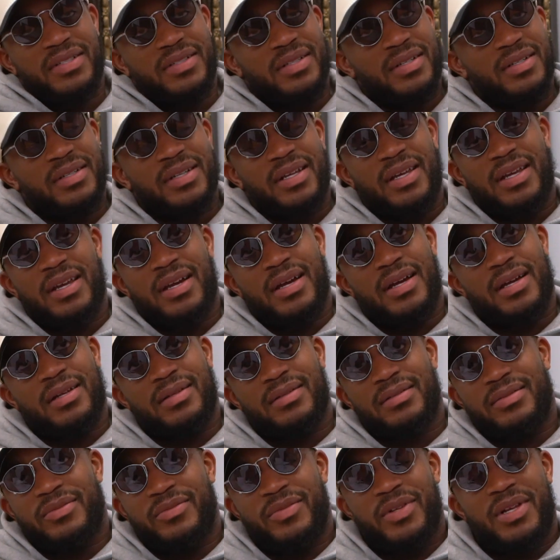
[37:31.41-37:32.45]
Sunday,
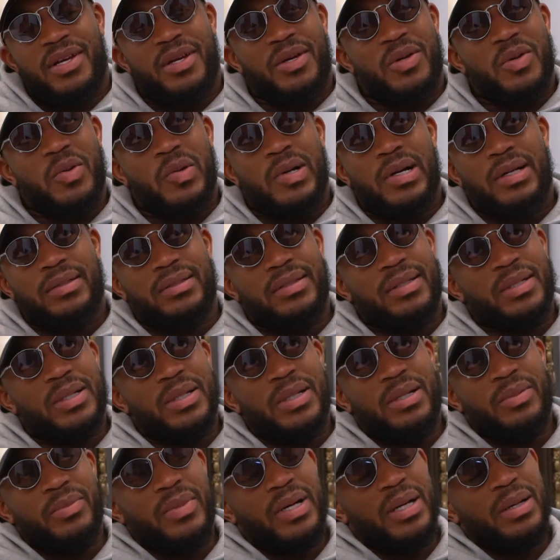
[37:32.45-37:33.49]
when I go out
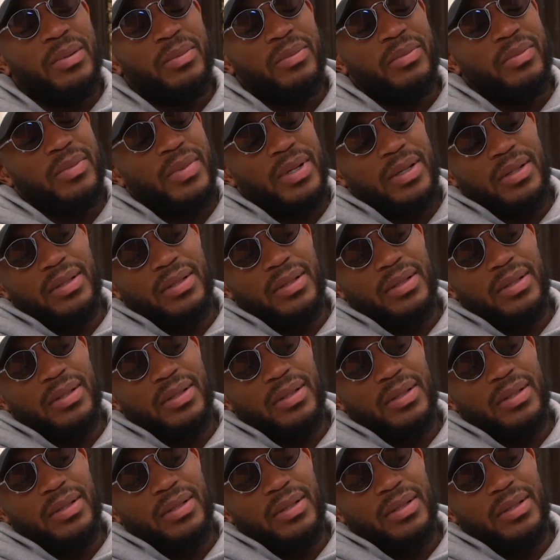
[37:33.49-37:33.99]
there, I